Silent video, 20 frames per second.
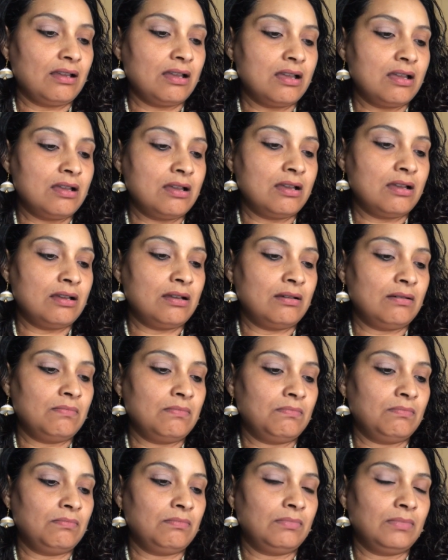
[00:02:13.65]

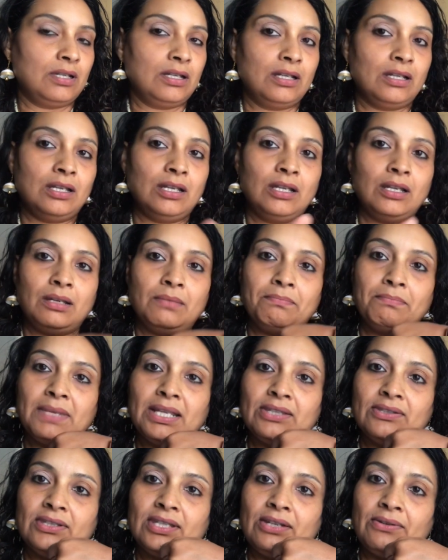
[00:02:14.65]
My
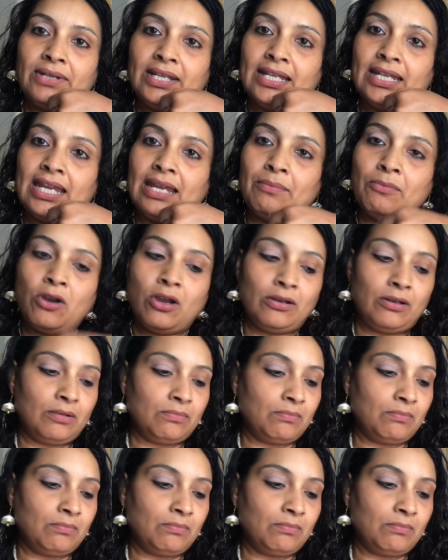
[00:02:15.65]
Siri came on